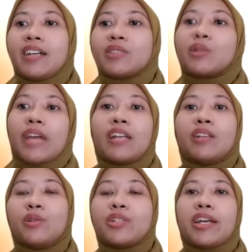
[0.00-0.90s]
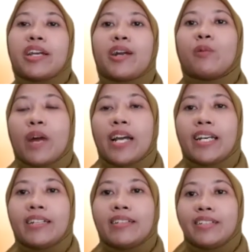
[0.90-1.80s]
So can you share
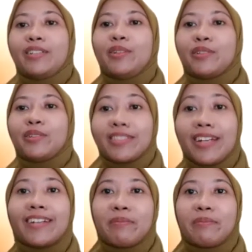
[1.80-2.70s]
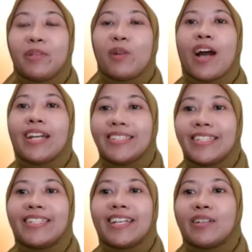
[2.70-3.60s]
why did you start
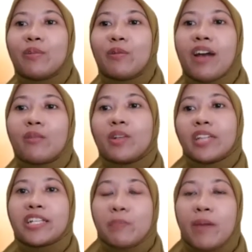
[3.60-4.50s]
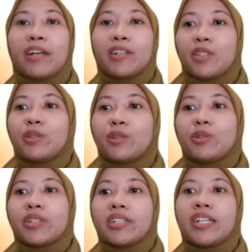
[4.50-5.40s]
POID and what inspired you to
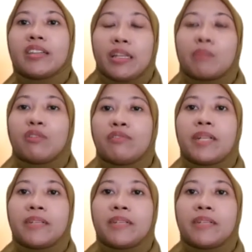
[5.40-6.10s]
create that movement?